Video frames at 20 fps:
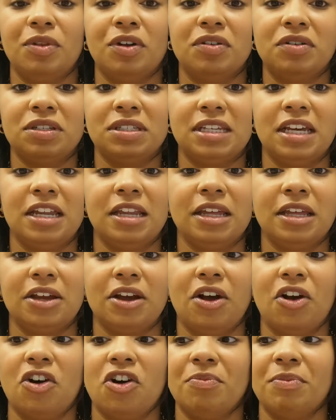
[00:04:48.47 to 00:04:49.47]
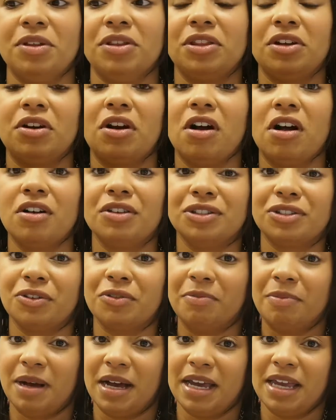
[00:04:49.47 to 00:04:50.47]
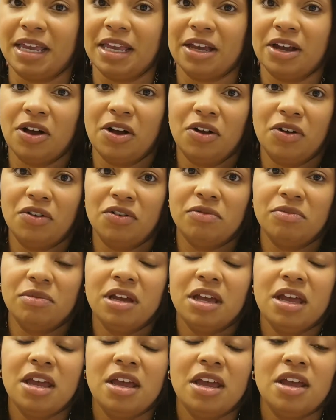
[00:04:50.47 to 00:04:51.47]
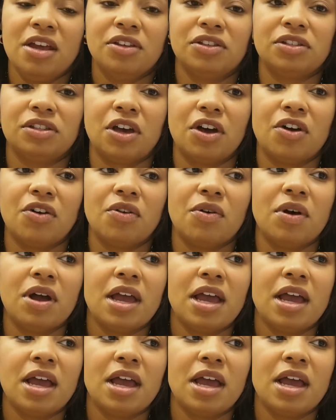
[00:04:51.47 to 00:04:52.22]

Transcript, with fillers: they're selling a home, but they're also buying a home. So